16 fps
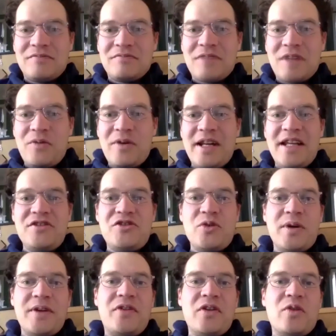I really
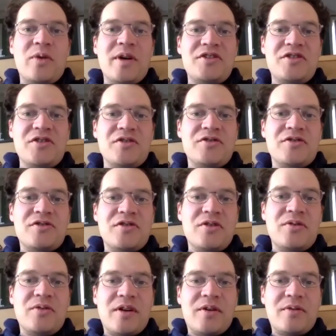enjoyed the questions
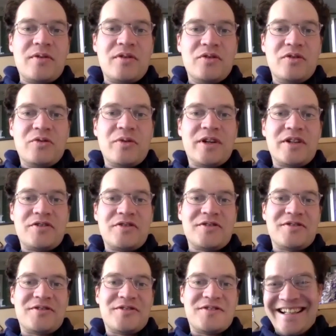too. They were good
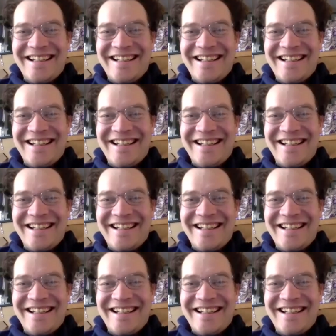questions.